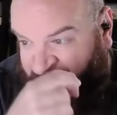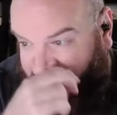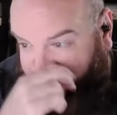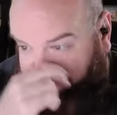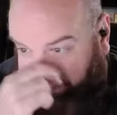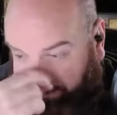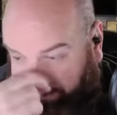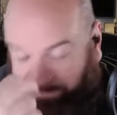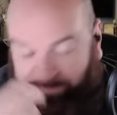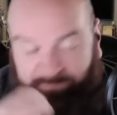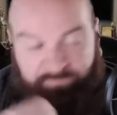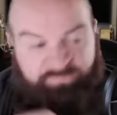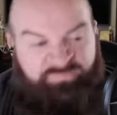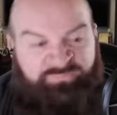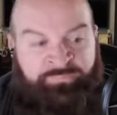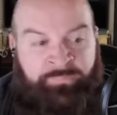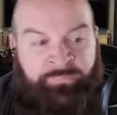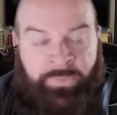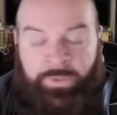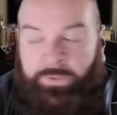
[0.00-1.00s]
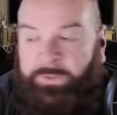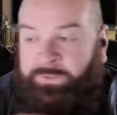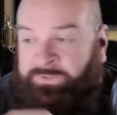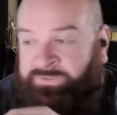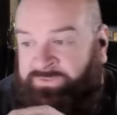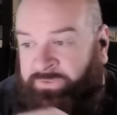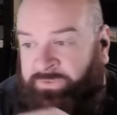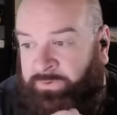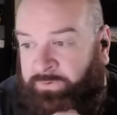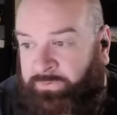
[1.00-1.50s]
Wings.
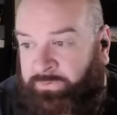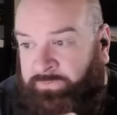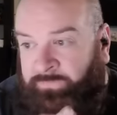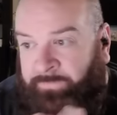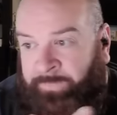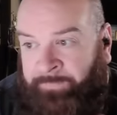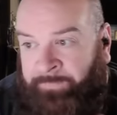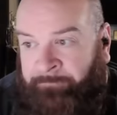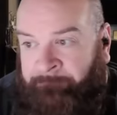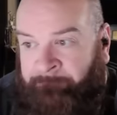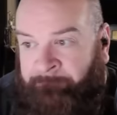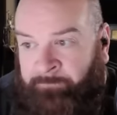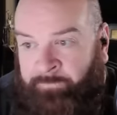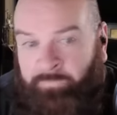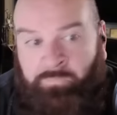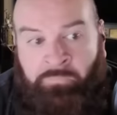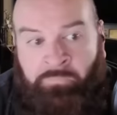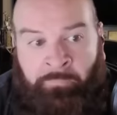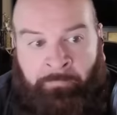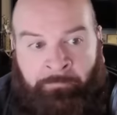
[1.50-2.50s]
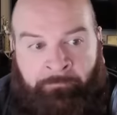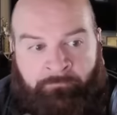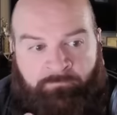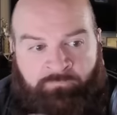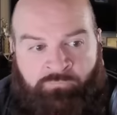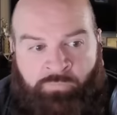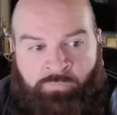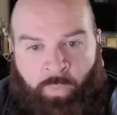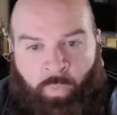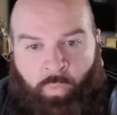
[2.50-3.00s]
So
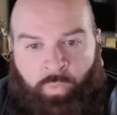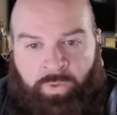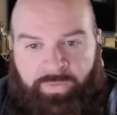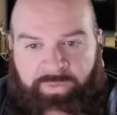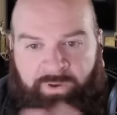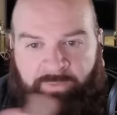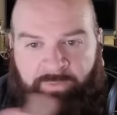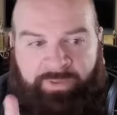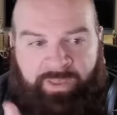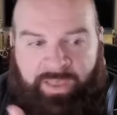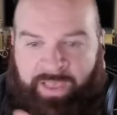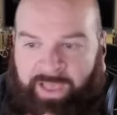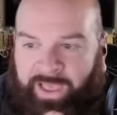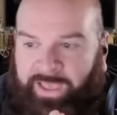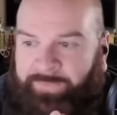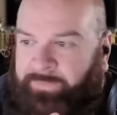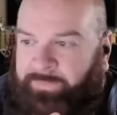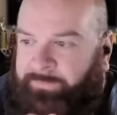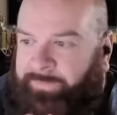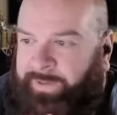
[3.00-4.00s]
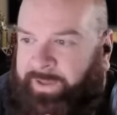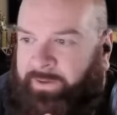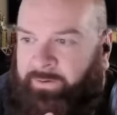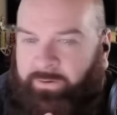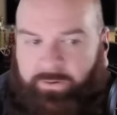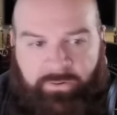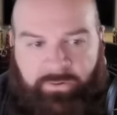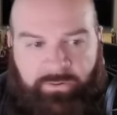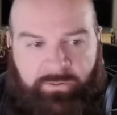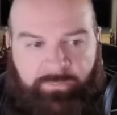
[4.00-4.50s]
will there be a hype
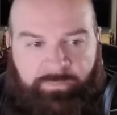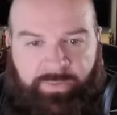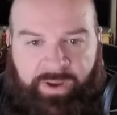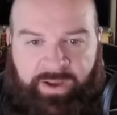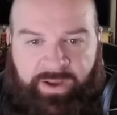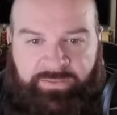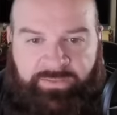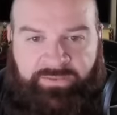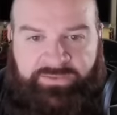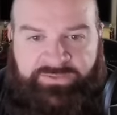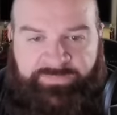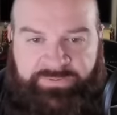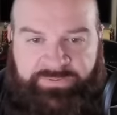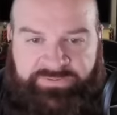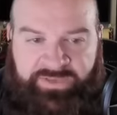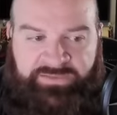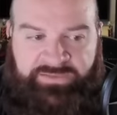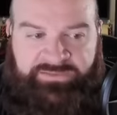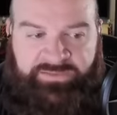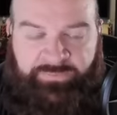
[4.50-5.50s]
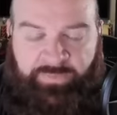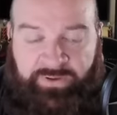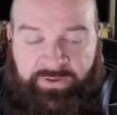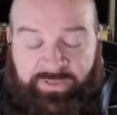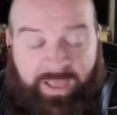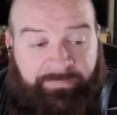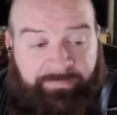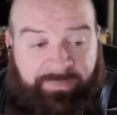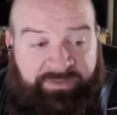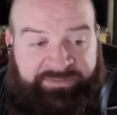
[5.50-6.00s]
about her breaking this potentially break?
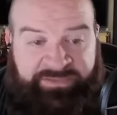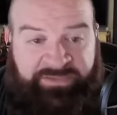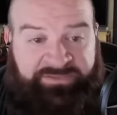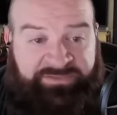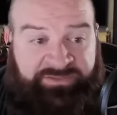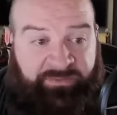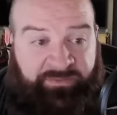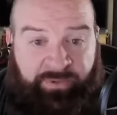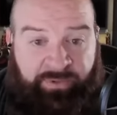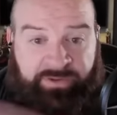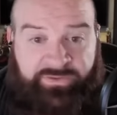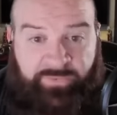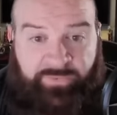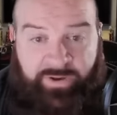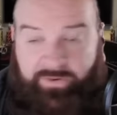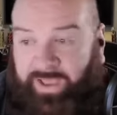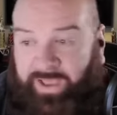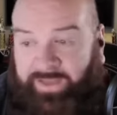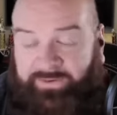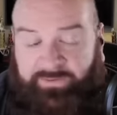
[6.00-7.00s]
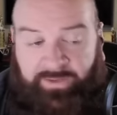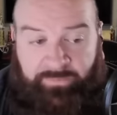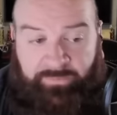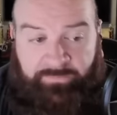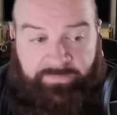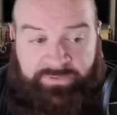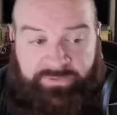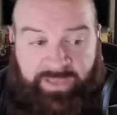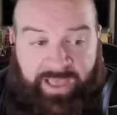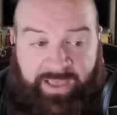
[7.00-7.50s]
I'm not saying she's going to break the record. I,
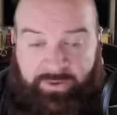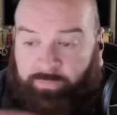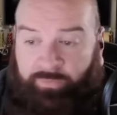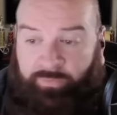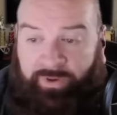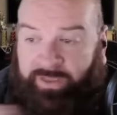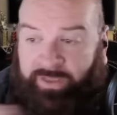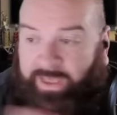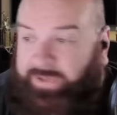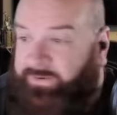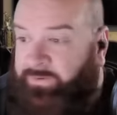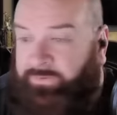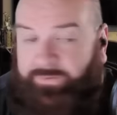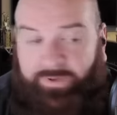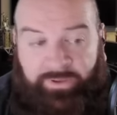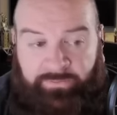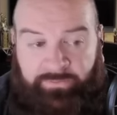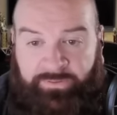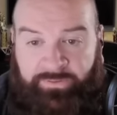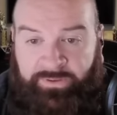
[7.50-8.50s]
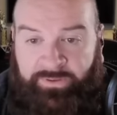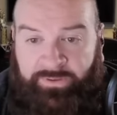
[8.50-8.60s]
am tired of breaking. I don't know.